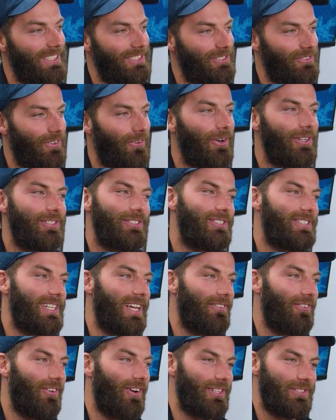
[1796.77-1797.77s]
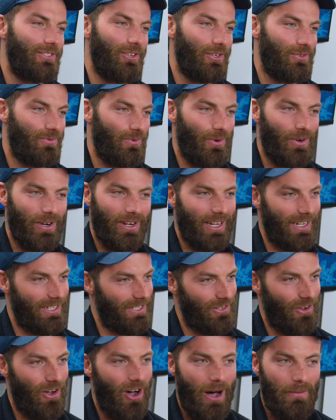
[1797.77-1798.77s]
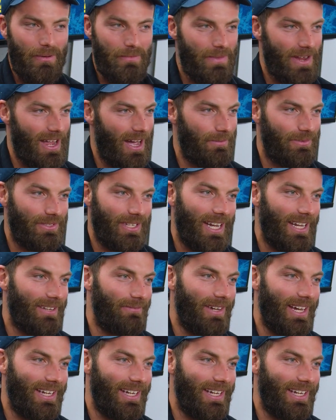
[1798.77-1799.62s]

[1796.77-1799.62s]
because I always used to have like Josh Walker just hyping me up saying,